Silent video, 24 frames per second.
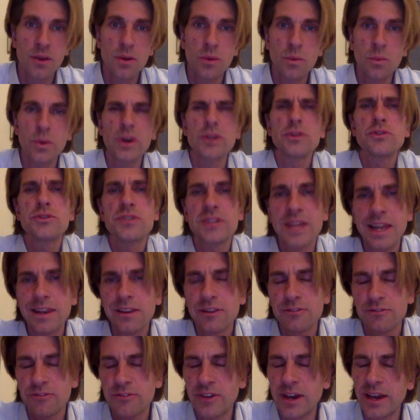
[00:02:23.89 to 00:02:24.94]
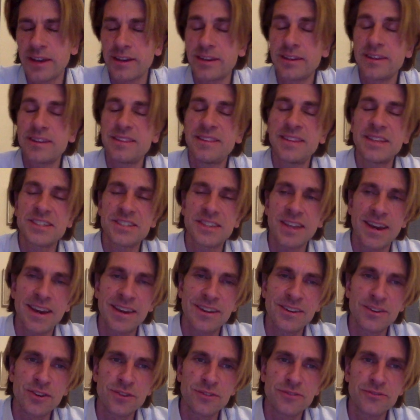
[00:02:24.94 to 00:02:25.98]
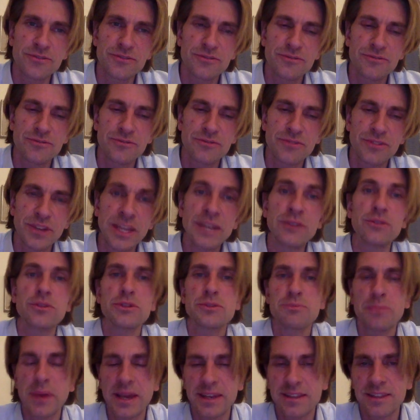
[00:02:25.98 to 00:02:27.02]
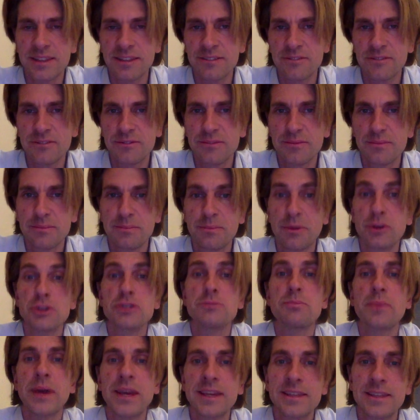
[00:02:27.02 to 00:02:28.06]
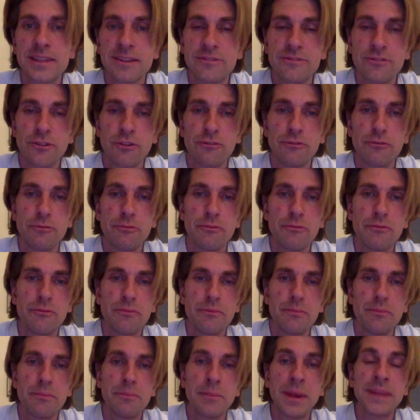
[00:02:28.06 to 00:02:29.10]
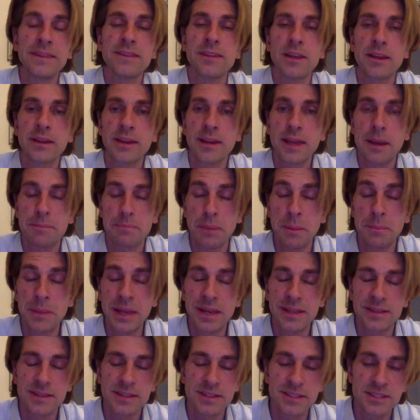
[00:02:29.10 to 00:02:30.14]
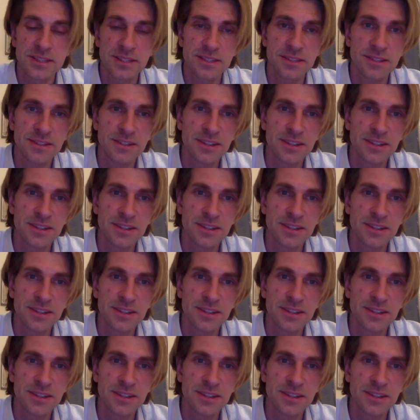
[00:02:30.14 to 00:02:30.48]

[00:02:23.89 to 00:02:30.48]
where you seldom find this kind of introspective perspective of mental capabilities